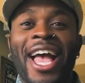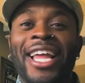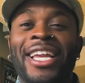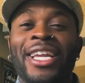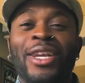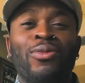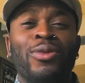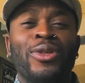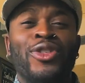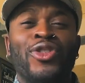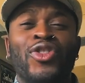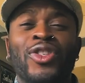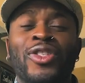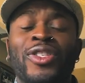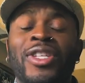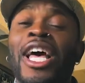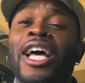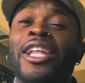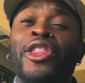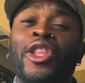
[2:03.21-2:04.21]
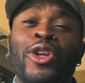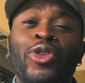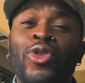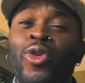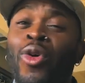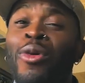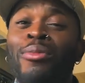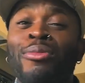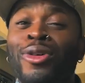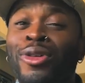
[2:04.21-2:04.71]
and it was just the
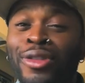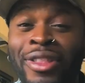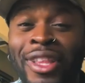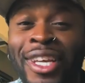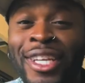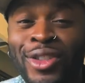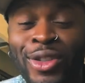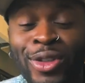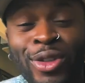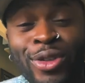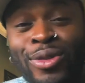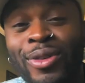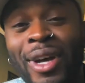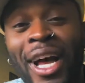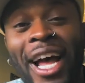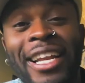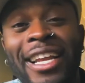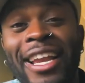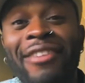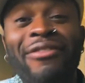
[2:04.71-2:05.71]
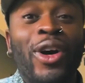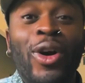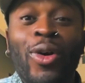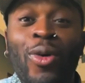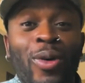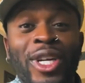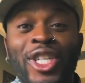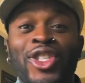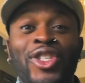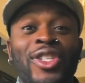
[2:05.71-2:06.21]
normal thing to do. I never
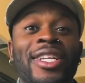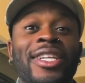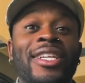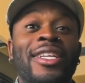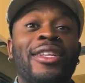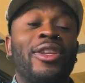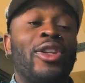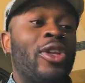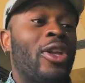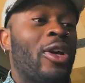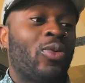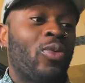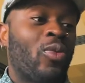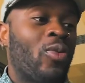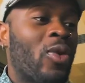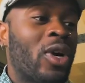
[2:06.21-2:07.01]
questioned it, not